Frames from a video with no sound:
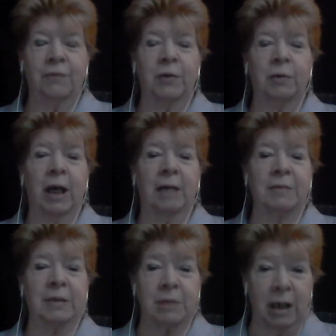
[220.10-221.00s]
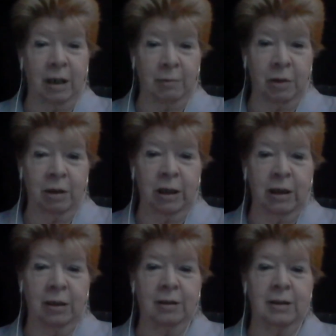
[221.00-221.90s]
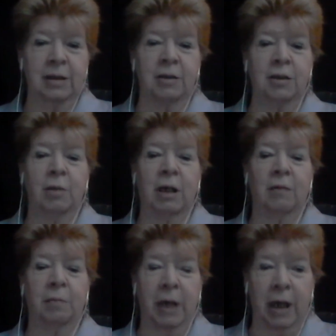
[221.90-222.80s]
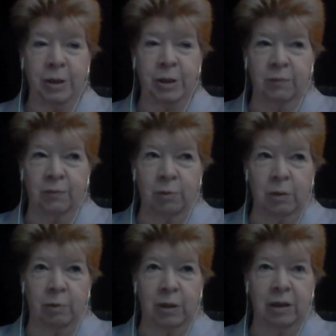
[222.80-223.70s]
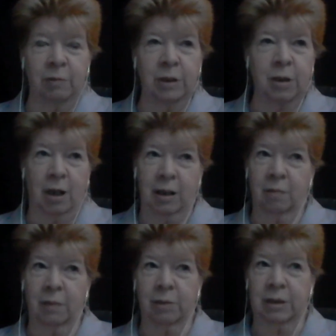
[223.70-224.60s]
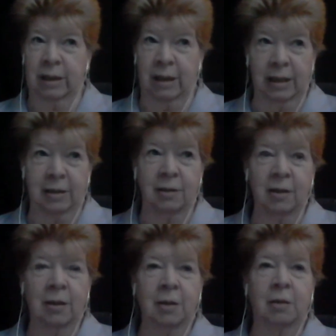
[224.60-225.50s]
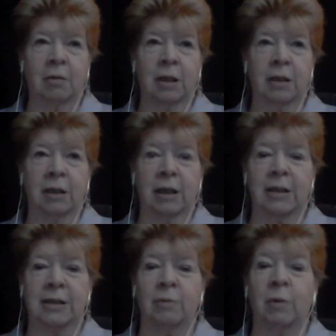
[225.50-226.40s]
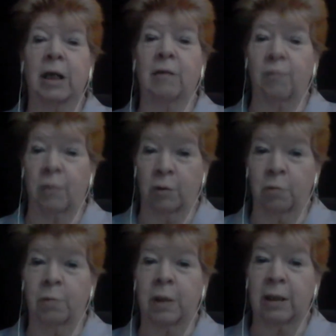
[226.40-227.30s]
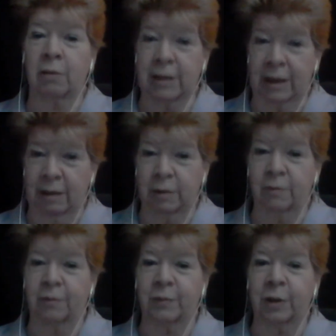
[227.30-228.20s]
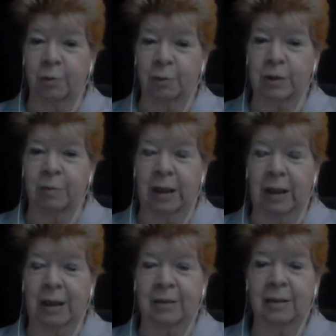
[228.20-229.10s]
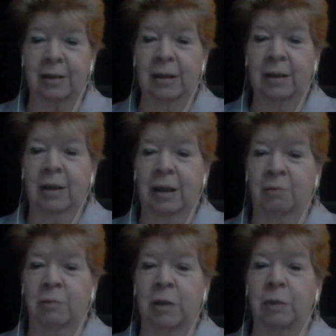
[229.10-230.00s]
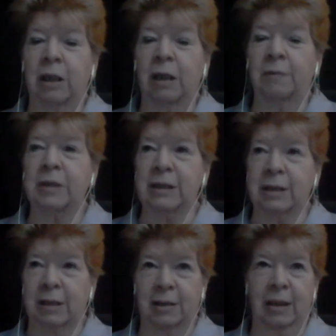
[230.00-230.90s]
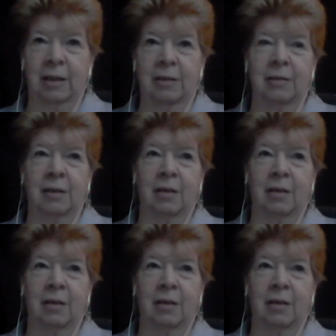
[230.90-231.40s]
you have some time in your hands and you have a passion for what we're going to be talking about tonight or other nights, we have room at our table for you to be at. And we would love to see that.